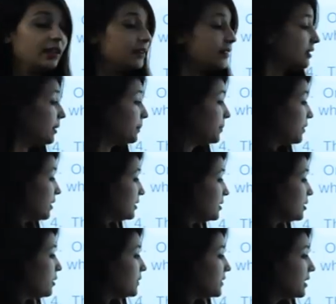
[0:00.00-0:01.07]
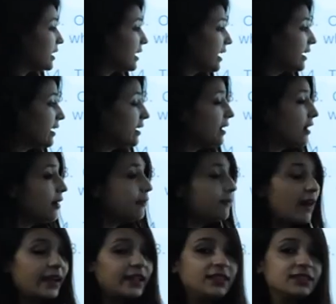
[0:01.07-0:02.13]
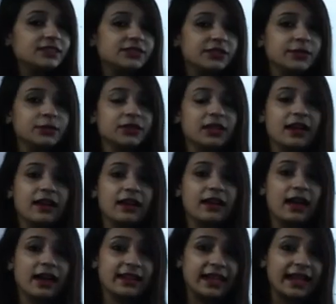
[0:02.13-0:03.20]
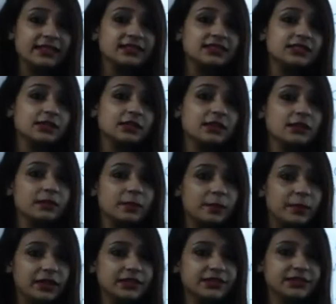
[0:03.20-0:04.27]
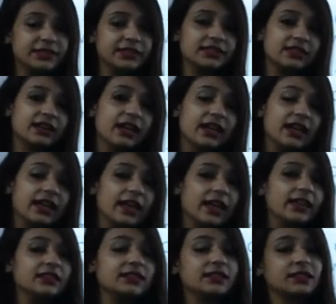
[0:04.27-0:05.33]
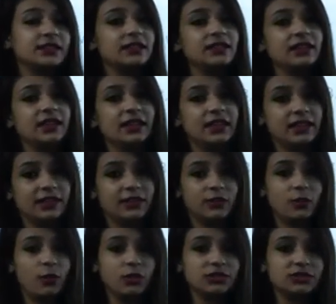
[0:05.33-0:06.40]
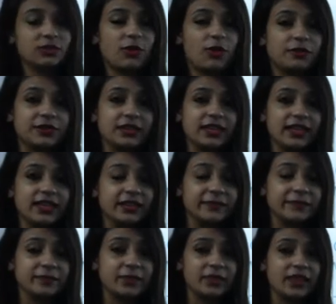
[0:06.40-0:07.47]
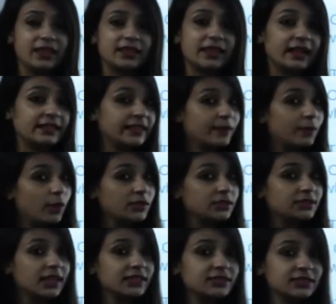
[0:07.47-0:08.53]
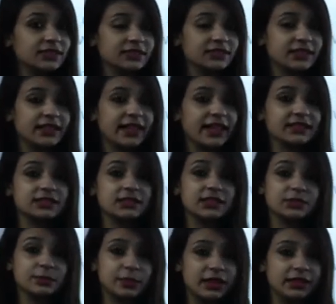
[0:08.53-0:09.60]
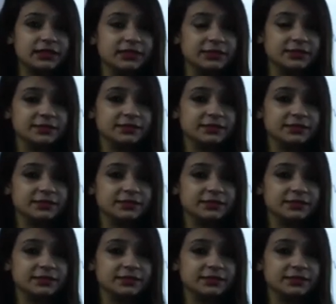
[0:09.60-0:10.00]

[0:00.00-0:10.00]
The brother of the king filed a suit against the merchant in the court of the king, that he wants justice against his brother.